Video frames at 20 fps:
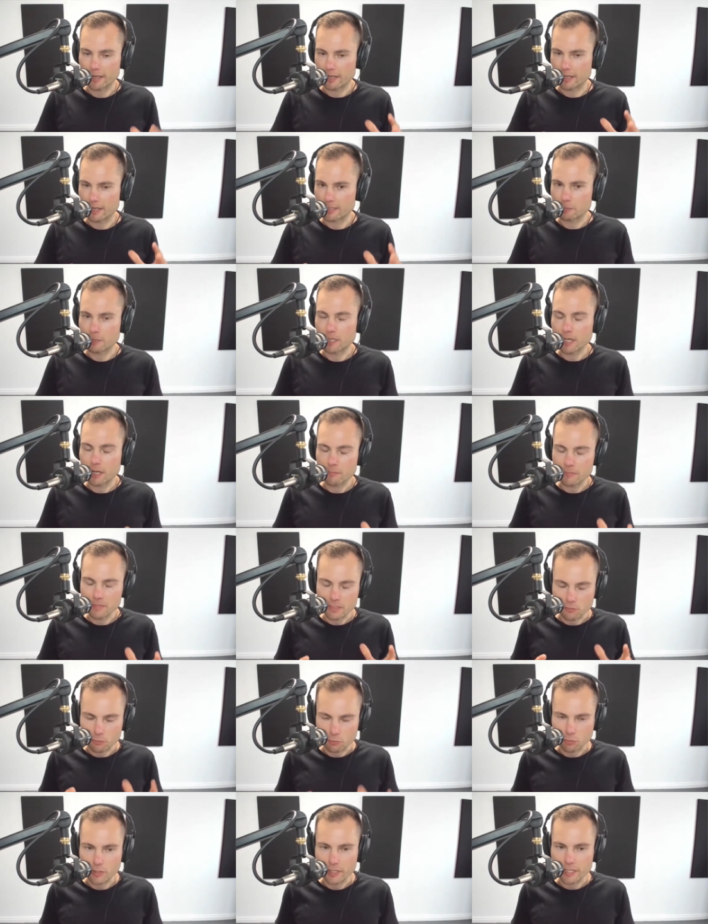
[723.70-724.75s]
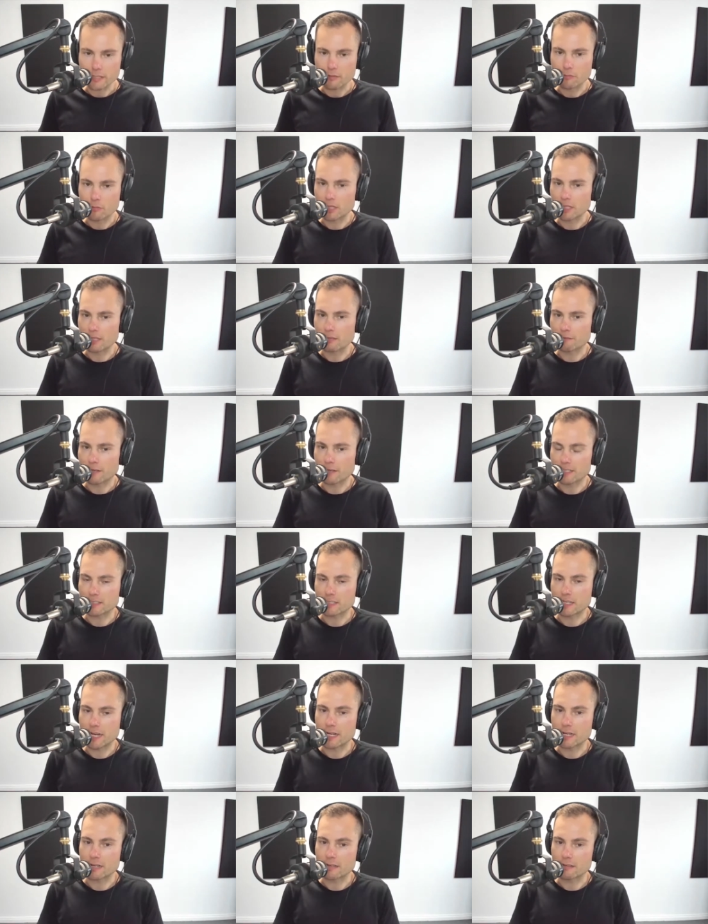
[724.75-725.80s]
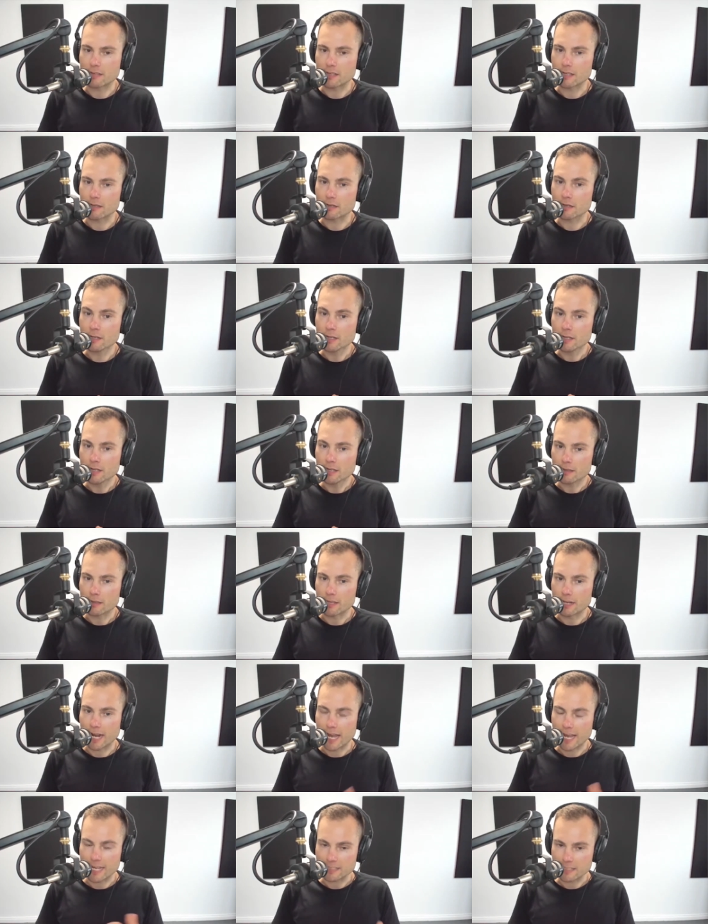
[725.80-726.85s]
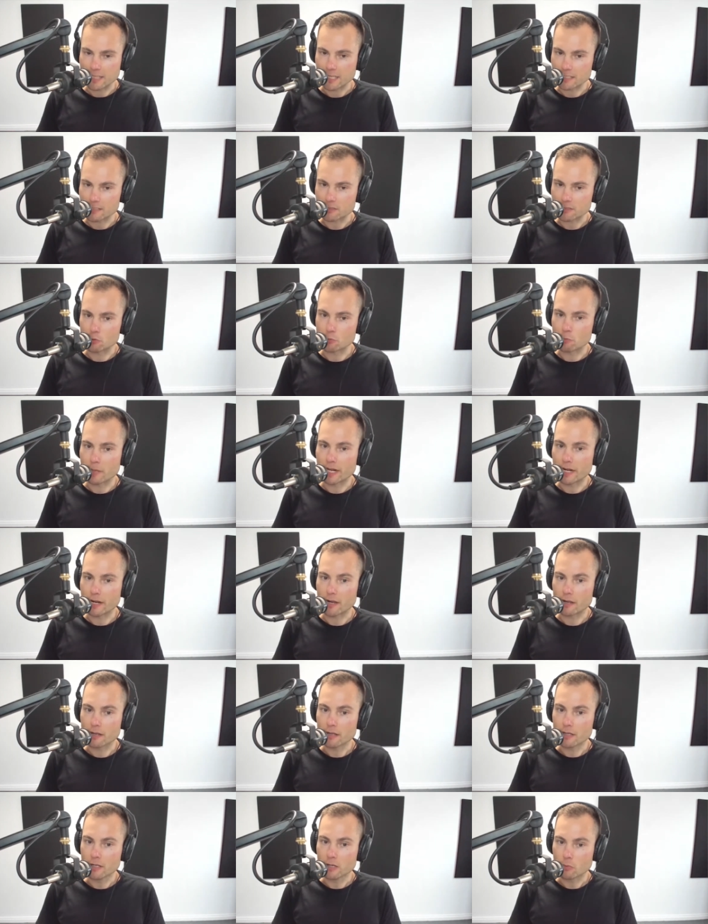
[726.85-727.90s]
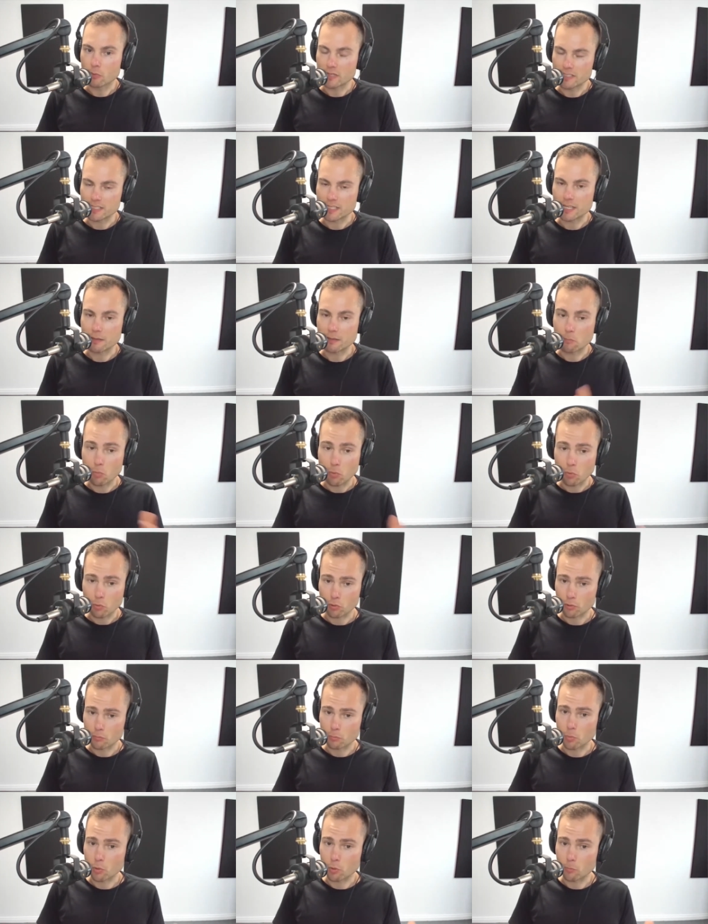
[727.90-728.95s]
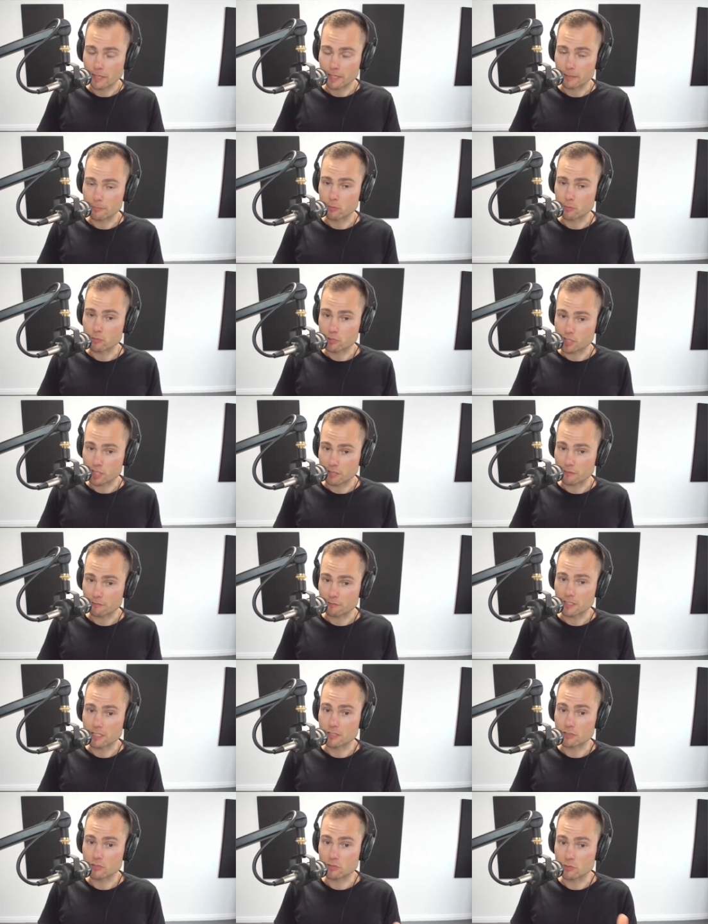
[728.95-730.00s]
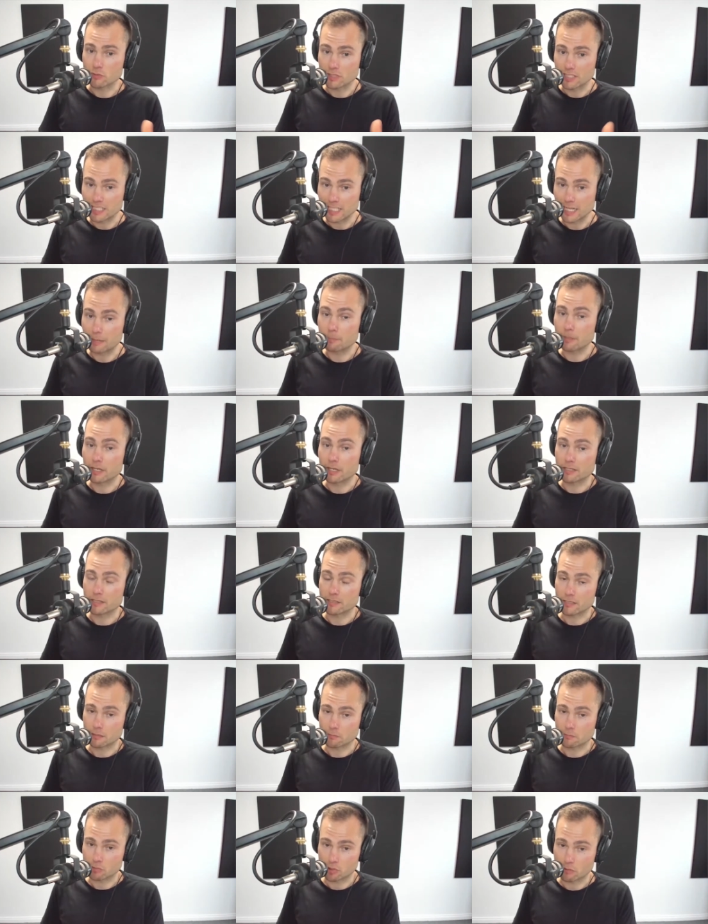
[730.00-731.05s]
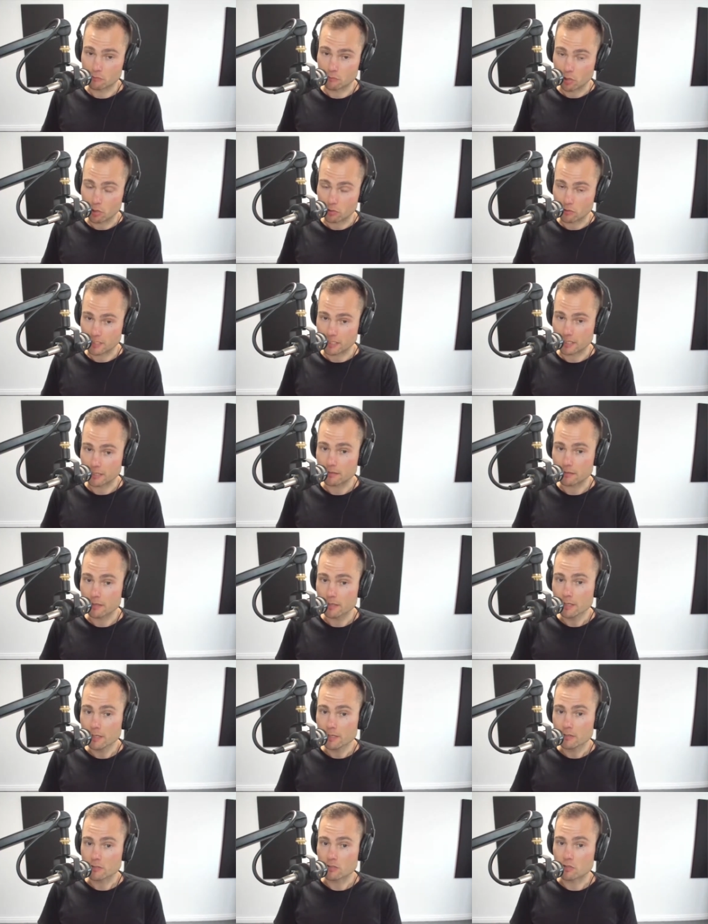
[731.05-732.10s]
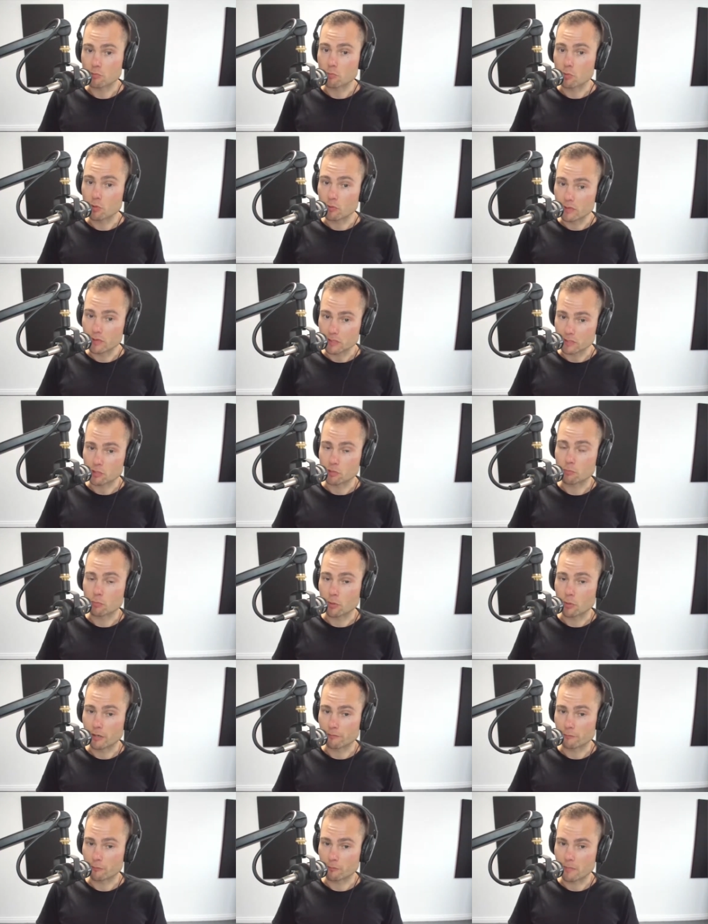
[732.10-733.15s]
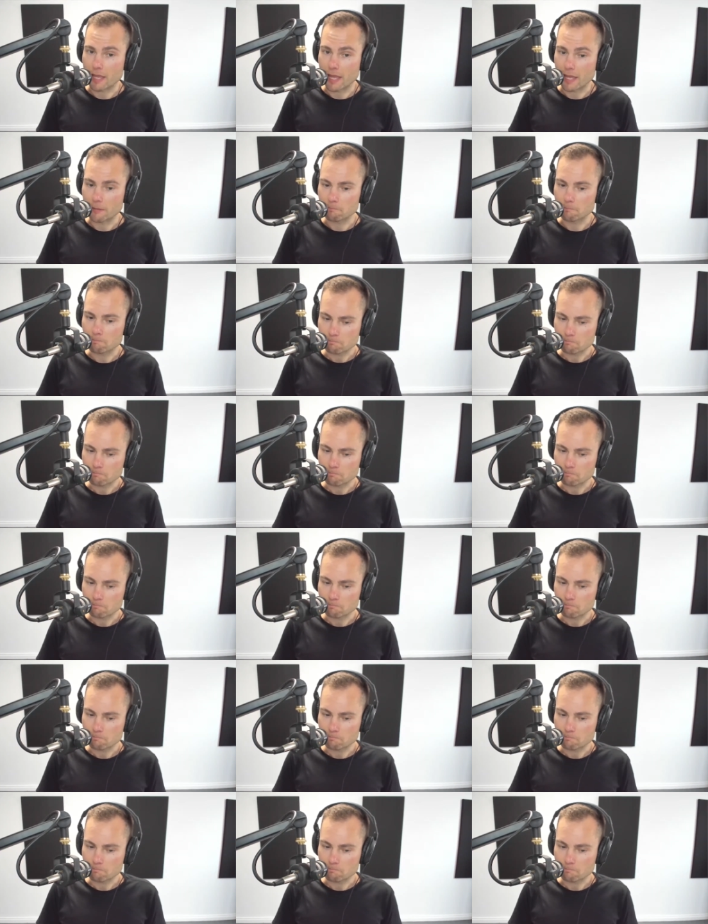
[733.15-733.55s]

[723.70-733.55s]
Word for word: it's become this really, really fascinating thing that as these do better, we're seeing more and more people shift into deeper consumption of content. So, moving to your point from there.